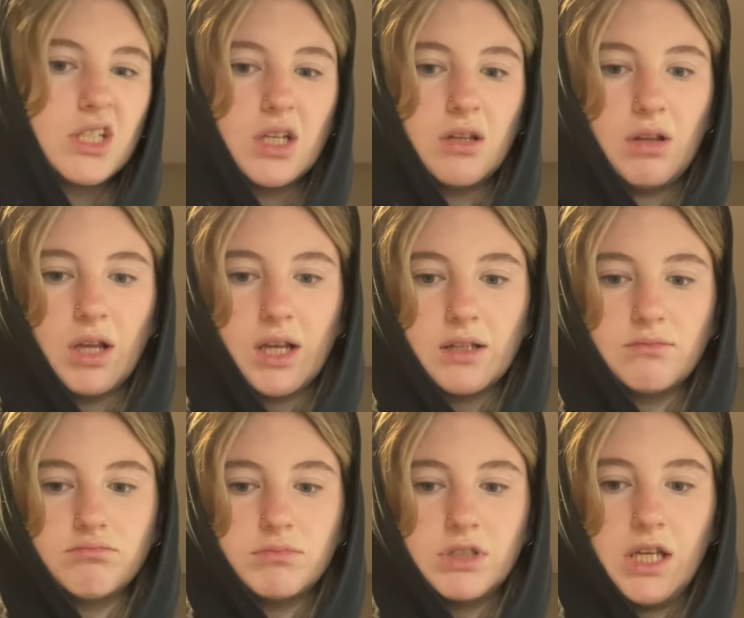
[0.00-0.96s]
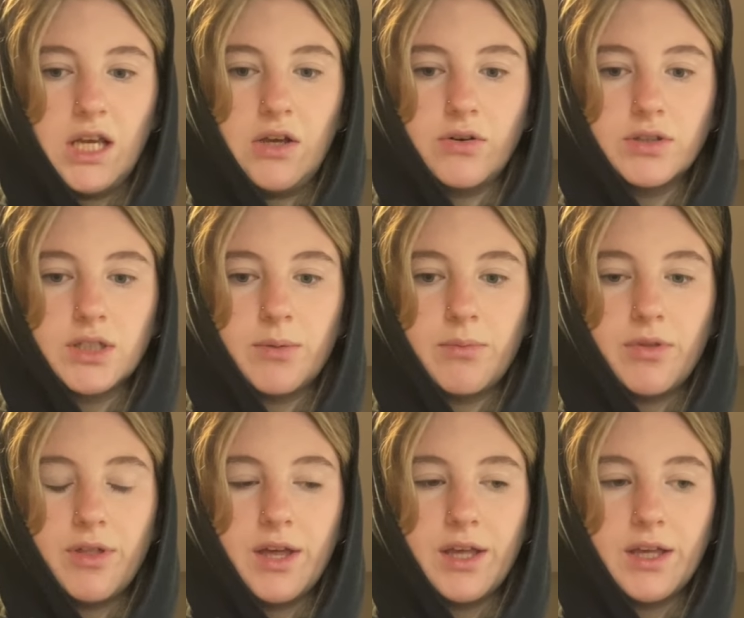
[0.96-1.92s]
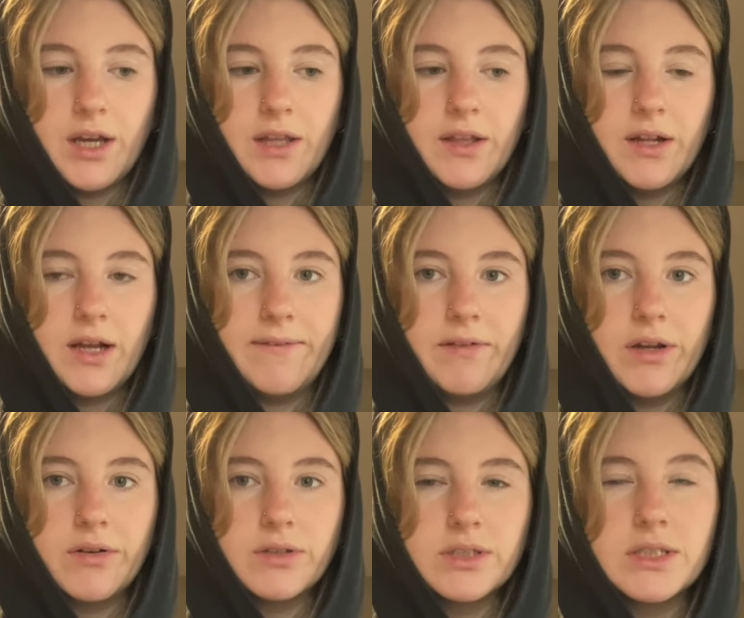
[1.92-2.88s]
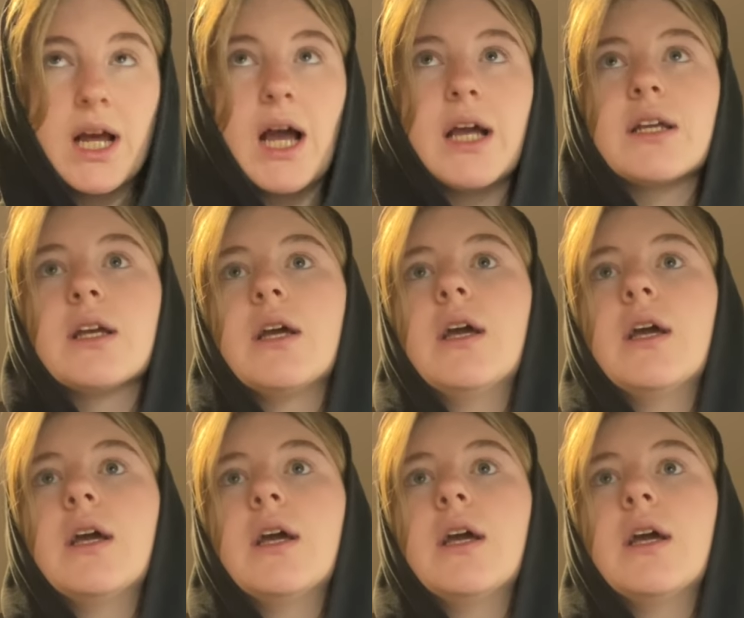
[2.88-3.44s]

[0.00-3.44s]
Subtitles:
and like a tea or something, and then have a little snack.